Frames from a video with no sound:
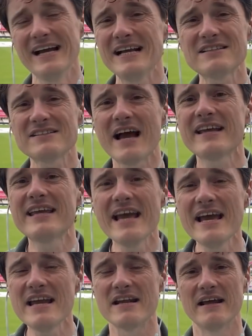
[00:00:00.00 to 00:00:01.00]
It's
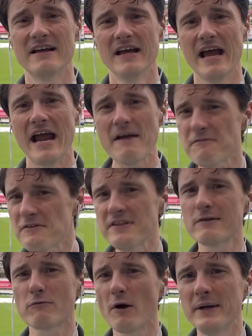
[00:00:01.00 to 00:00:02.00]
again, everything
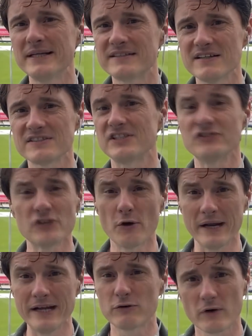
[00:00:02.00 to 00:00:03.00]
that Rohit does is so
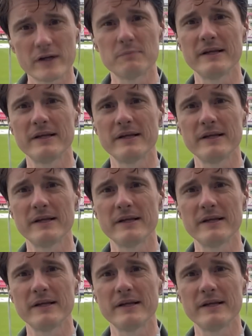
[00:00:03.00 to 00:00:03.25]
incredibly